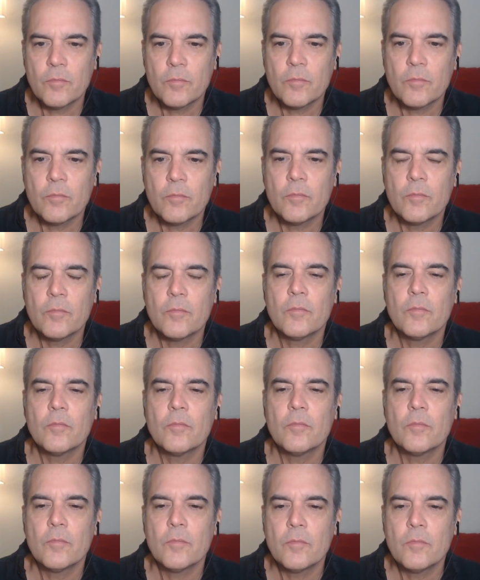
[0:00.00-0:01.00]

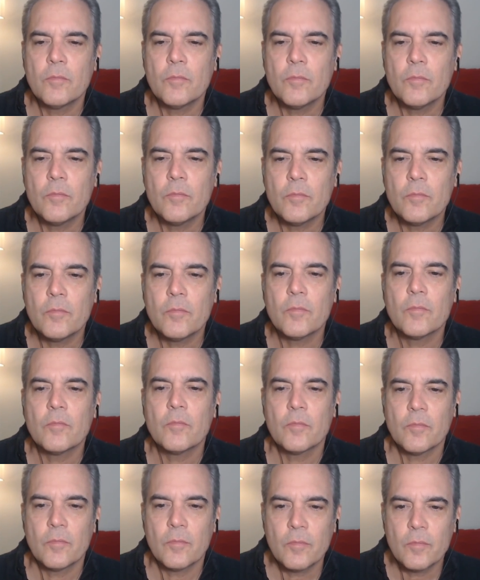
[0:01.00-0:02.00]

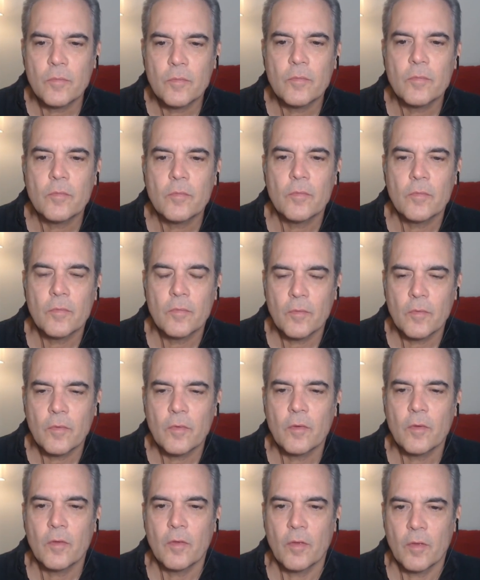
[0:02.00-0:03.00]

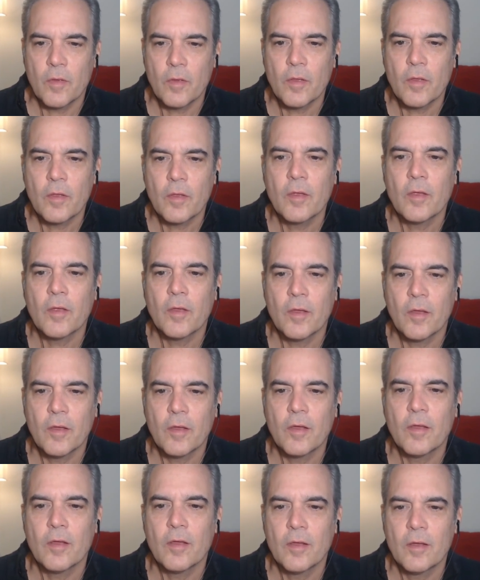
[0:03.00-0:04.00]

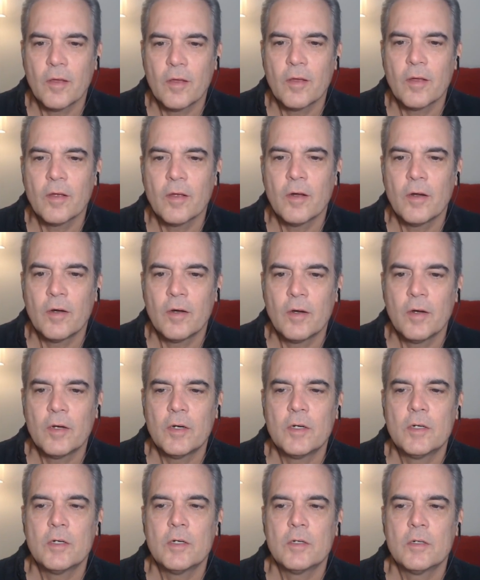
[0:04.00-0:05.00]

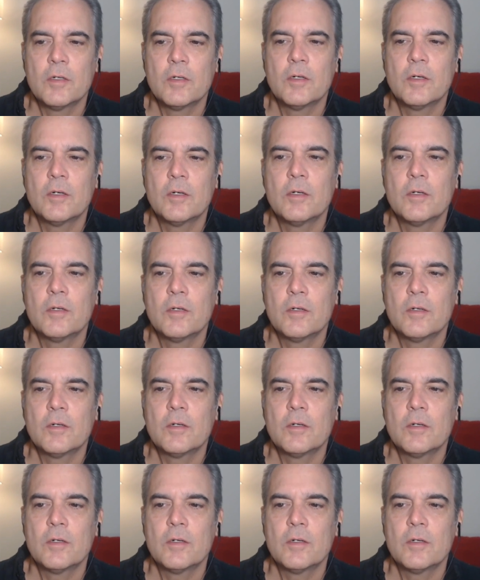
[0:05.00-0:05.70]
This person isn't speaking.